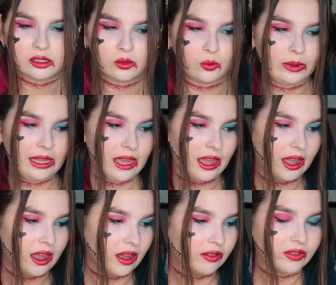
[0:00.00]
We
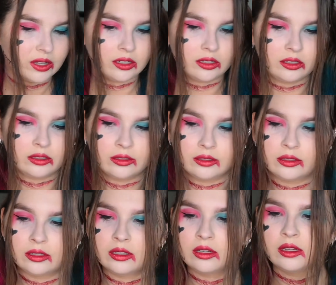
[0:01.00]
have
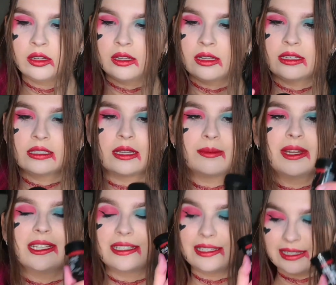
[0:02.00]
some
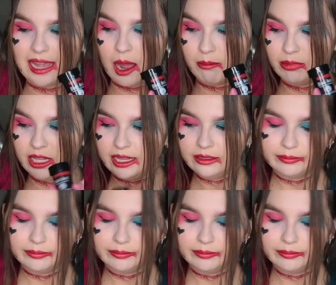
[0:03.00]
scab blood.